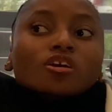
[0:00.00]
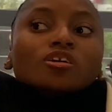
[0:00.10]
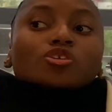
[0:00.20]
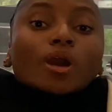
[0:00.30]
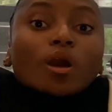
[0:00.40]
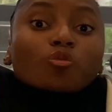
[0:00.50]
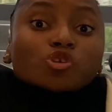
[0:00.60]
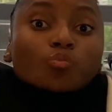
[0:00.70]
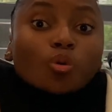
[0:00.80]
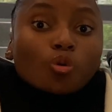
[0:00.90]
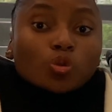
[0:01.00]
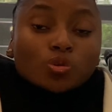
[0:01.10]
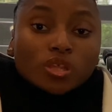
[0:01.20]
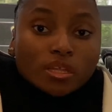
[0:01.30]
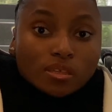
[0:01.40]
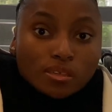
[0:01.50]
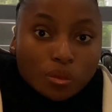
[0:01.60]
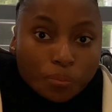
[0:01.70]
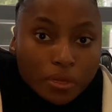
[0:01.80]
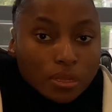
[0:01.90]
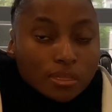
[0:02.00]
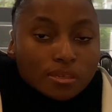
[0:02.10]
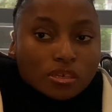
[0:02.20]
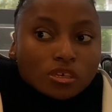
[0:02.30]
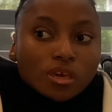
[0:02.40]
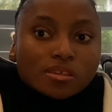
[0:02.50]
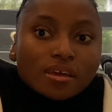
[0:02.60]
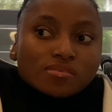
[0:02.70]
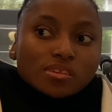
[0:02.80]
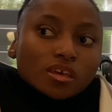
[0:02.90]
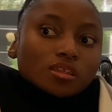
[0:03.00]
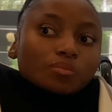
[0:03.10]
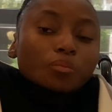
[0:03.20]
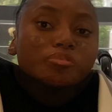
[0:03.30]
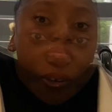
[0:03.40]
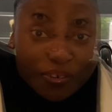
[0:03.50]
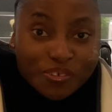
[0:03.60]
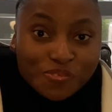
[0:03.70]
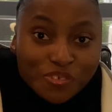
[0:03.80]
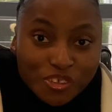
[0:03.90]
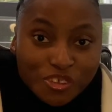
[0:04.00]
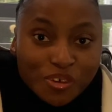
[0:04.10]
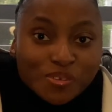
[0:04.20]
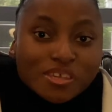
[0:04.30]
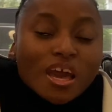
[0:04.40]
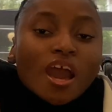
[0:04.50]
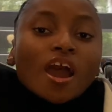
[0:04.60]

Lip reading: So I was born with that disability, as I've said in my previous videos.